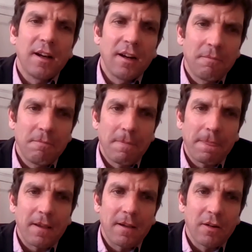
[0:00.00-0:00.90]

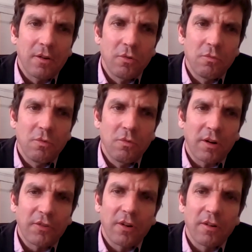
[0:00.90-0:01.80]
um, uh, who
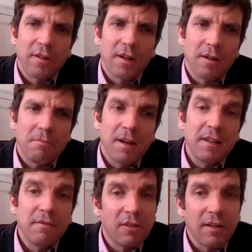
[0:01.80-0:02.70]
works on uh,
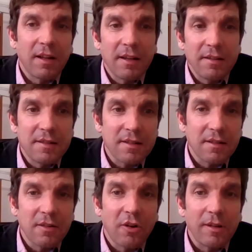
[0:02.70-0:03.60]
medieval and
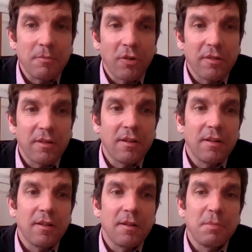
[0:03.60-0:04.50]
uh, early
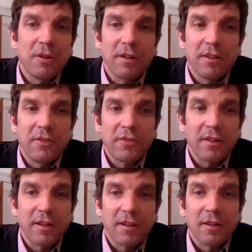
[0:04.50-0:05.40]
modern uh,
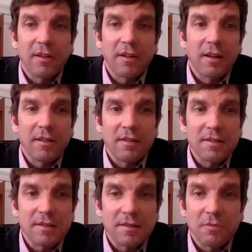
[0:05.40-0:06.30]
periods. Uh, and